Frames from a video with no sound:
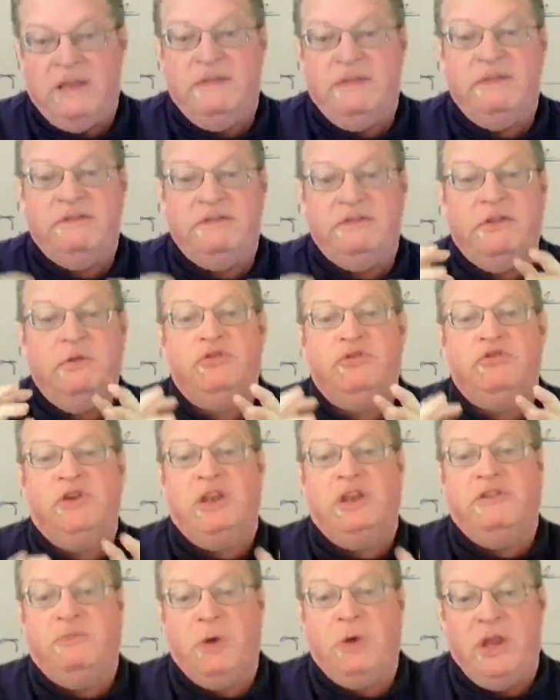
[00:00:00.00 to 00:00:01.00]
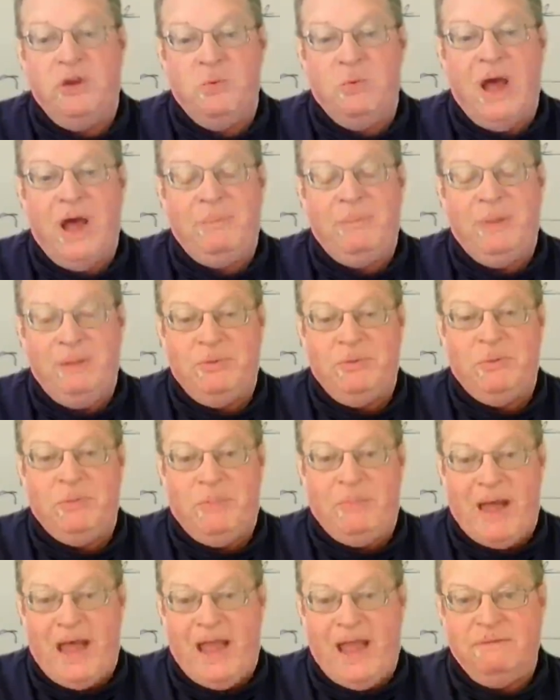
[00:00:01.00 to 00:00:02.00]
The solution is what you want people to
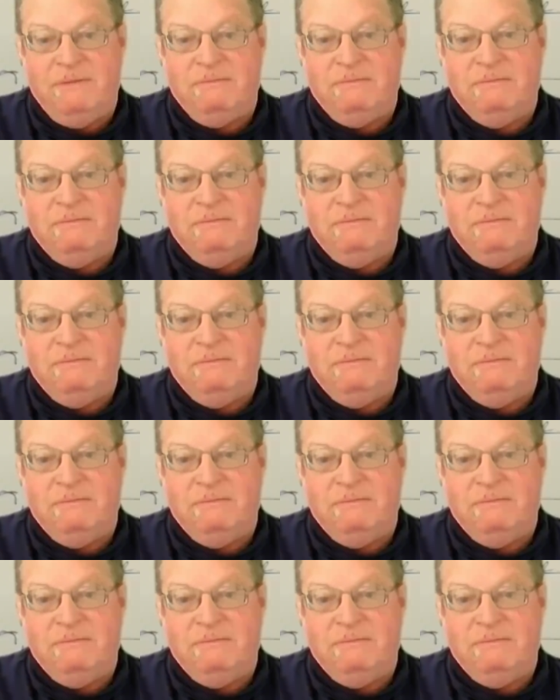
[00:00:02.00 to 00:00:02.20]
buy.